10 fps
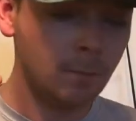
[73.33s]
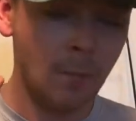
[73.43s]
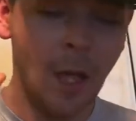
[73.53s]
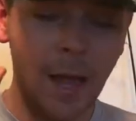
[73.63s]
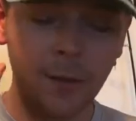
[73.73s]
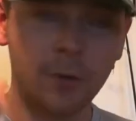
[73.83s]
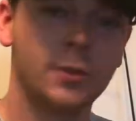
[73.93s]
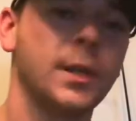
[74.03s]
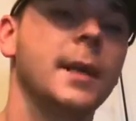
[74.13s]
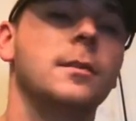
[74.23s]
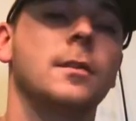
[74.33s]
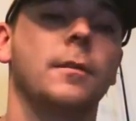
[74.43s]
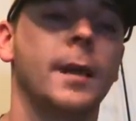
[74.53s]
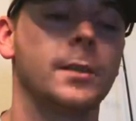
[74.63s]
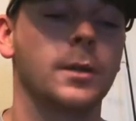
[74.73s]
and your chances of
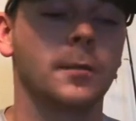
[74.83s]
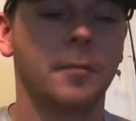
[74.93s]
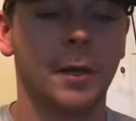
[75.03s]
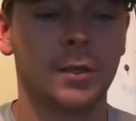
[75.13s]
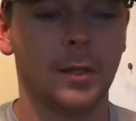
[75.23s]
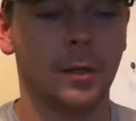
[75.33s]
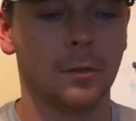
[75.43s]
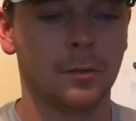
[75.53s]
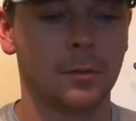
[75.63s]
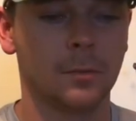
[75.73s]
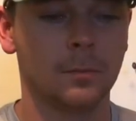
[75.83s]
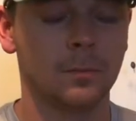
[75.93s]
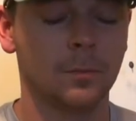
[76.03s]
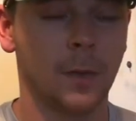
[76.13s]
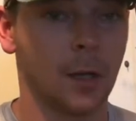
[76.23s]
catching a fish is,
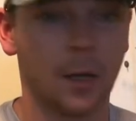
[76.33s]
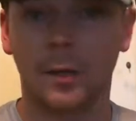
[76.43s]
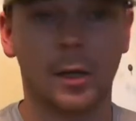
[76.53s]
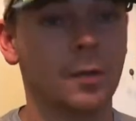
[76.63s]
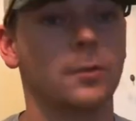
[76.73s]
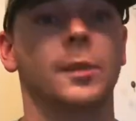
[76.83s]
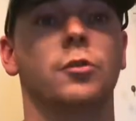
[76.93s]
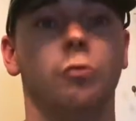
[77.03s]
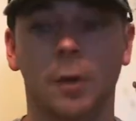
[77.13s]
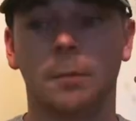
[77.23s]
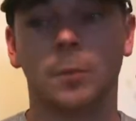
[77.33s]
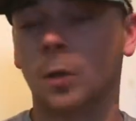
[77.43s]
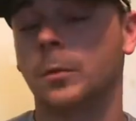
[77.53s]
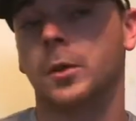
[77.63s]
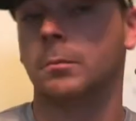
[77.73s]
it's extreme.
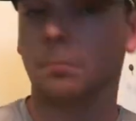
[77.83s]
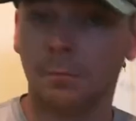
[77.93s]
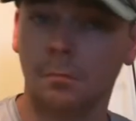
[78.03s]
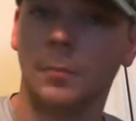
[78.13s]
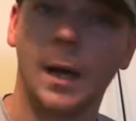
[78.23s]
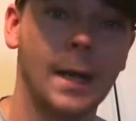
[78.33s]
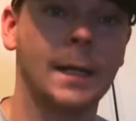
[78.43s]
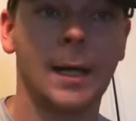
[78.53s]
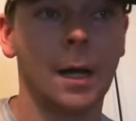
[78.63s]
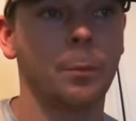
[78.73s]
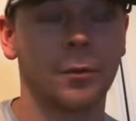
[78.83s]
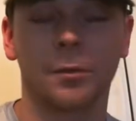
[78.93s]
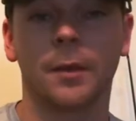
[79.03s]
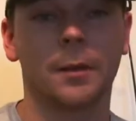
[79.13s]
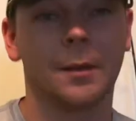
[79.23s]
You're 99%
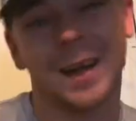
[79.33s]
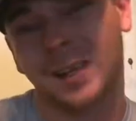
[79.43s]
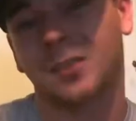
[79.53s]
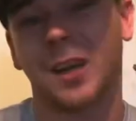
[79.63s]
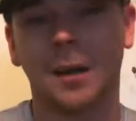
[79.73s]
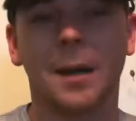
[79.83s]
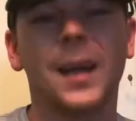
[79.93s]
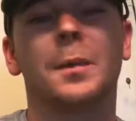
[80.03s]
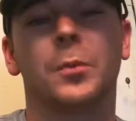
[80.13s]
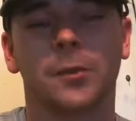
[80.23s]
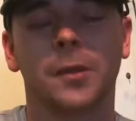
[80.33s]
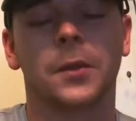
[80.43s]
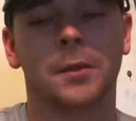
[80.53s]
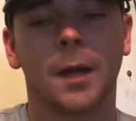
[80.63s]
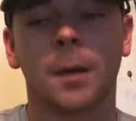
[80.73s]
of the 90% of
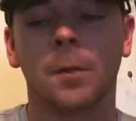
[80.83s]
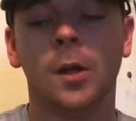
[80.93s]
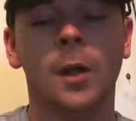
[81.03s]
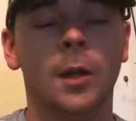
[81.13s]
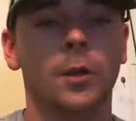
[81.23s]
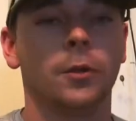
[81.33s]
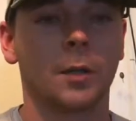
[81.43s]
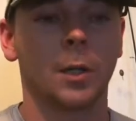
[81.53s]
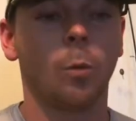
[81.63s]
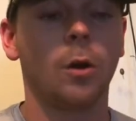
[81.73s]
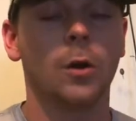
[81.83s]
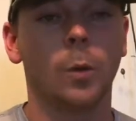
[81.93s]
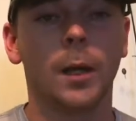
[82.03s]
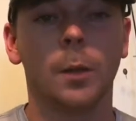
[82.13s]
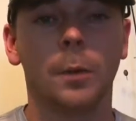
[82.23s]
the time, you're gonna walk
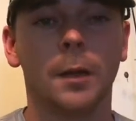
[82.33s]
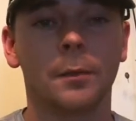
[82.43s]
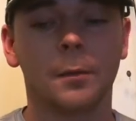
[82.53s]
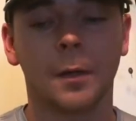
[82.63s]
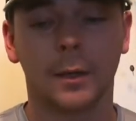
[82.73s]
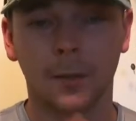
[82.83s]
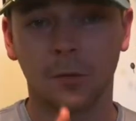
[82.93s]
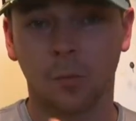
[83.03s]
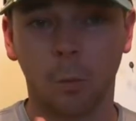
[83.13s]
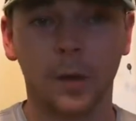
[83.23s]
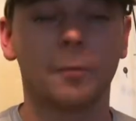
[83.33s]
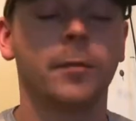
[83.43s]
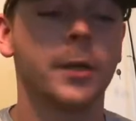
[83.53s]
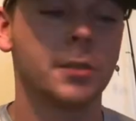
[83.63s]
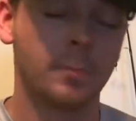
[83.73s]
away with at least one
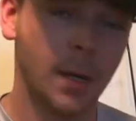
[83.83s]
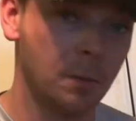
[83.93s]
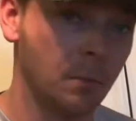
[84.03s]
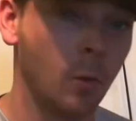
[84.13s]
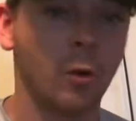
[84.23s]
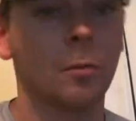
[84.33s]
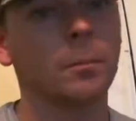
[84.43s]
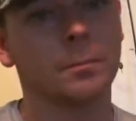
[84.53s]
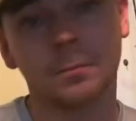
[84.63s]
fish, maybe more.